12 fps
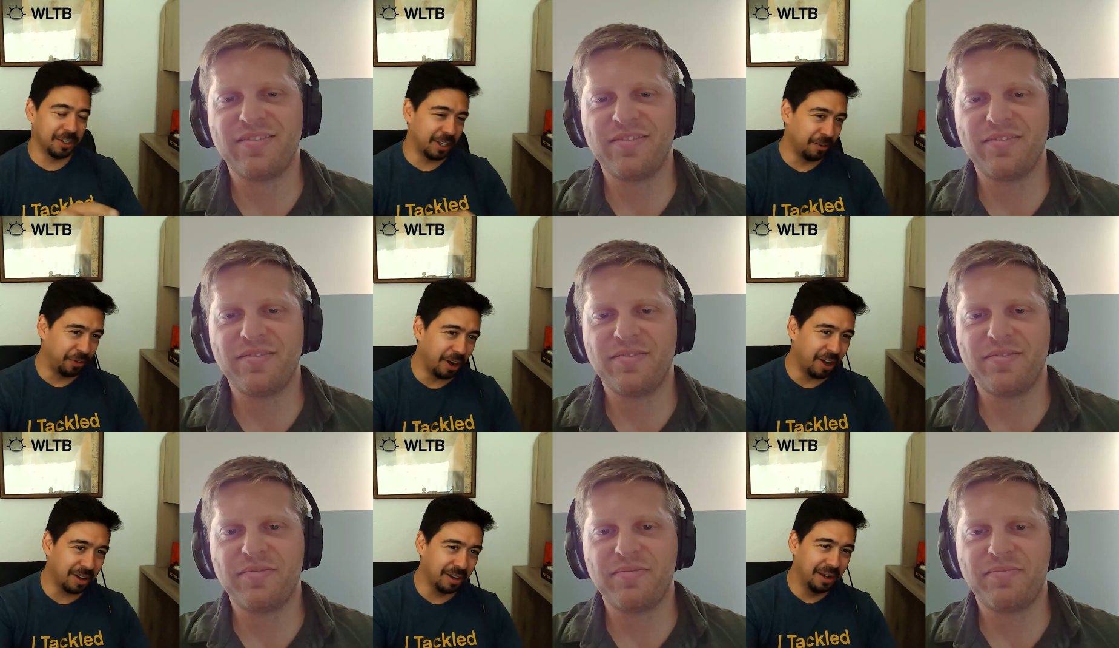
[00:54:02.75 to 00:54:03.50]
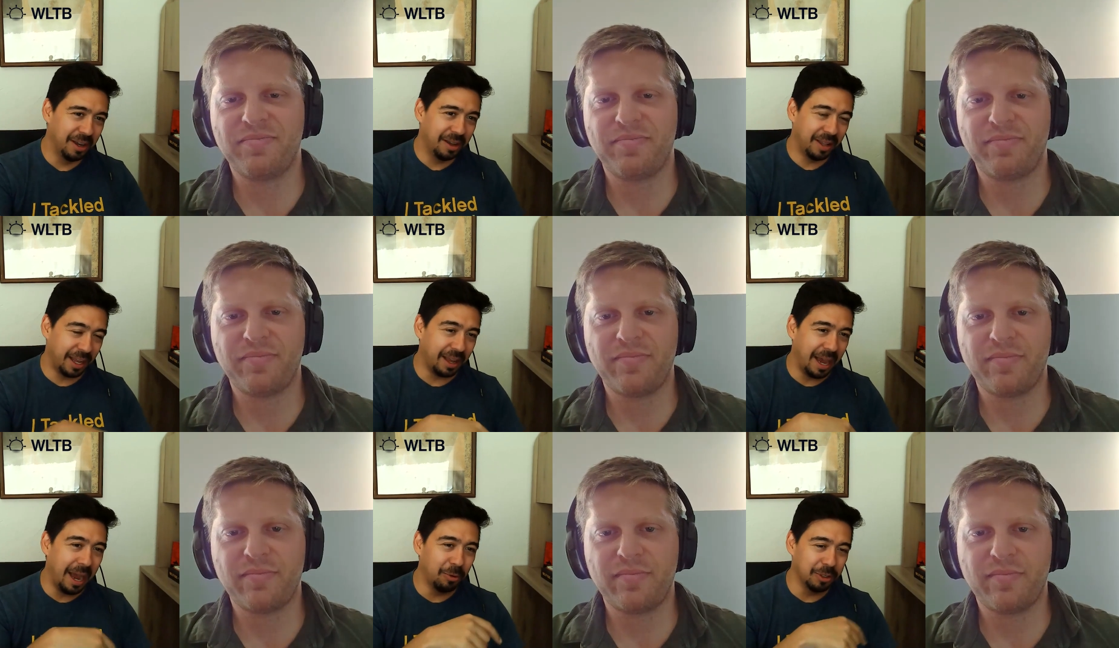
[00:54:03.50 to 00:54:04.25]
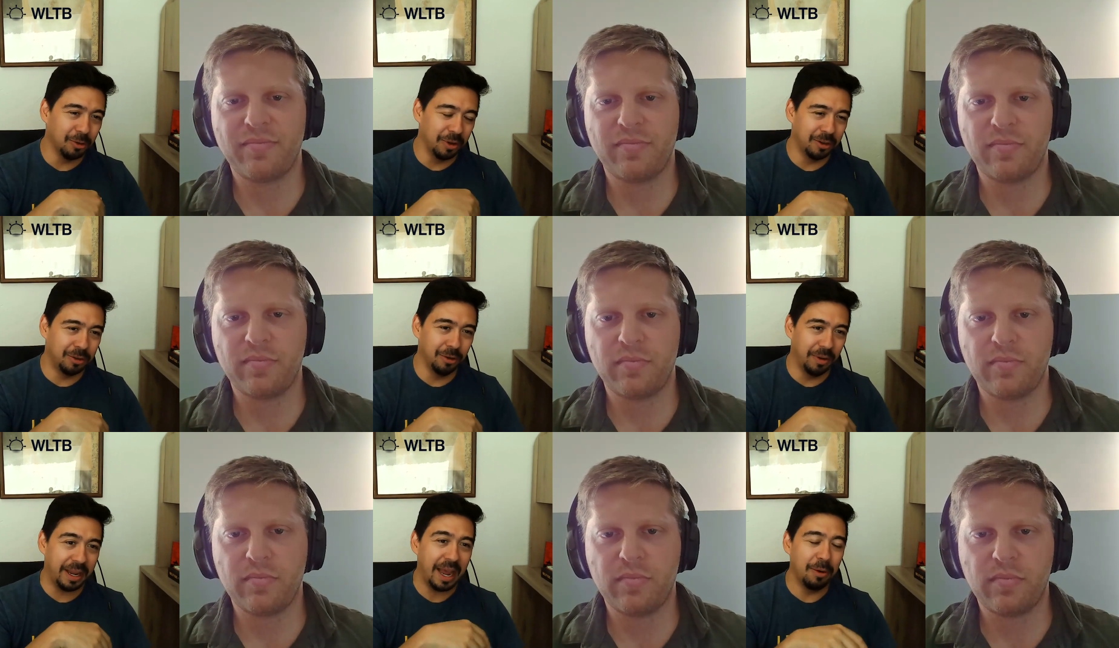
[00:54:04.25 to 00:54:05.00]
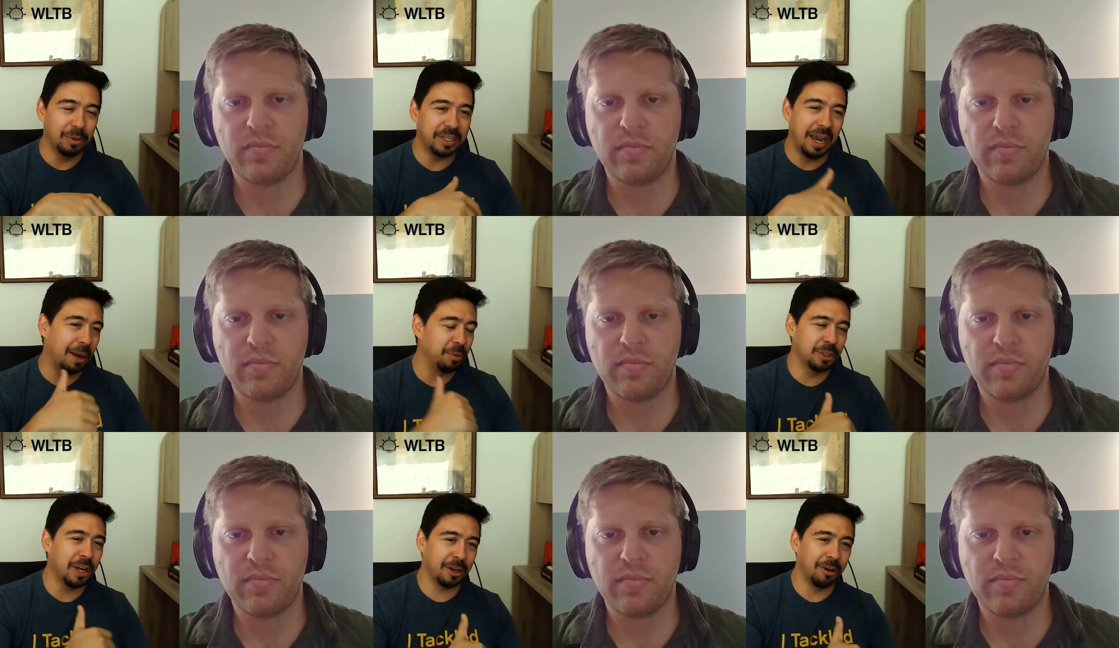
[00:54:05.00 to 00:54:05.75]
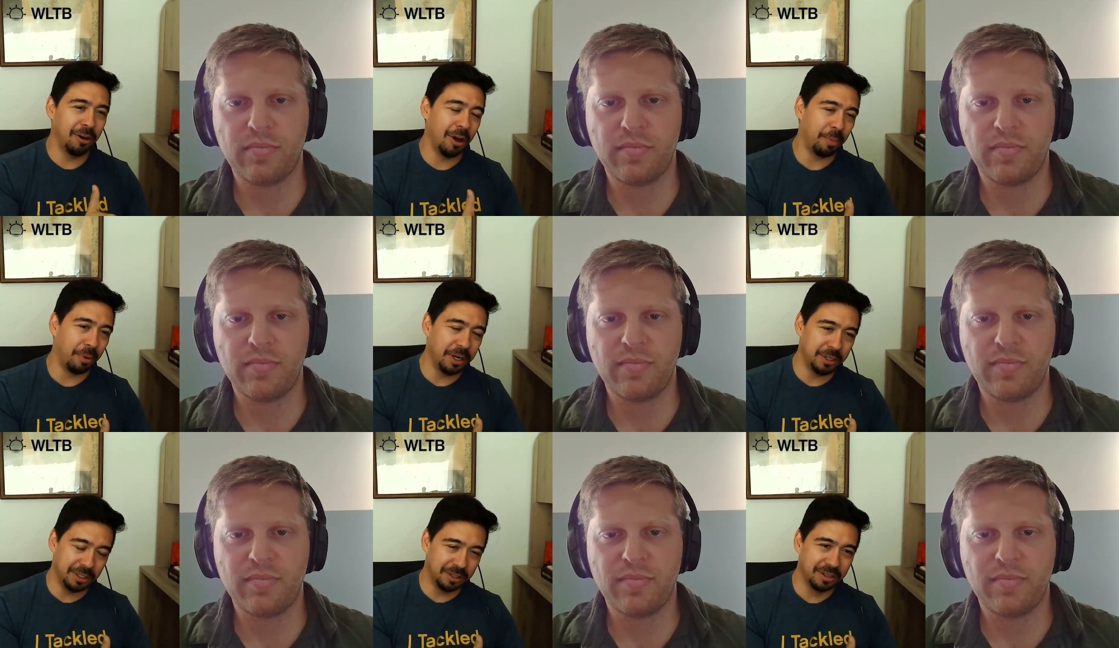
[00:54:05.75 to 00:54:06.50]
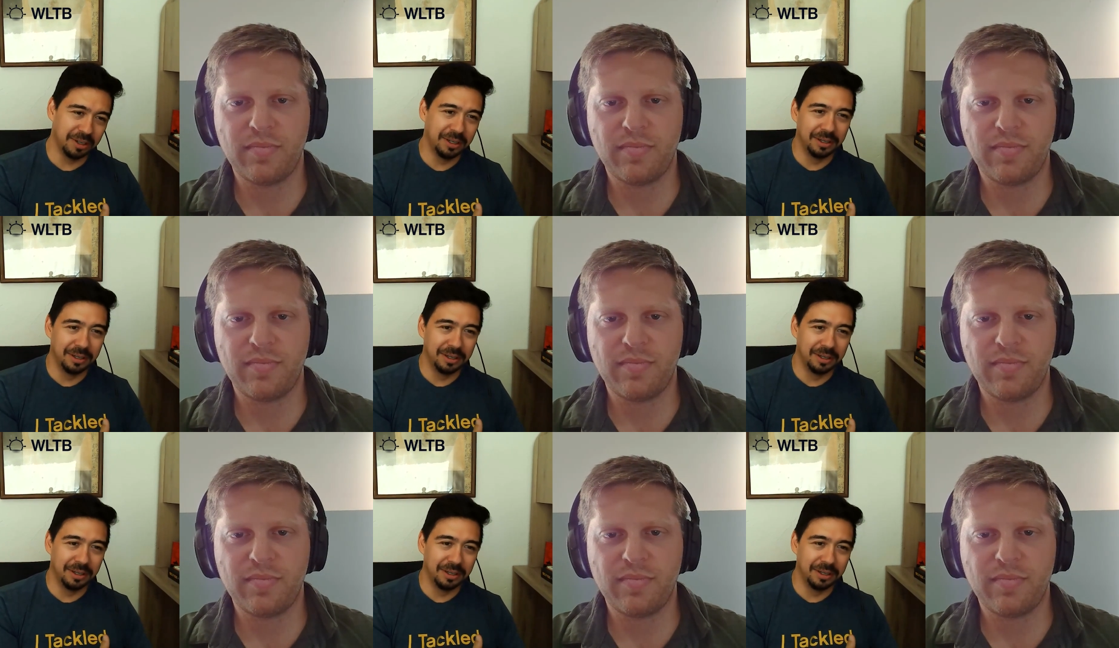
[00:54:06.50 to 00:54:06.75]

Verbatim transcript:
Speaker 1: the self-talk. Like I was doing it too. Like I would say, I'm just not good at operations,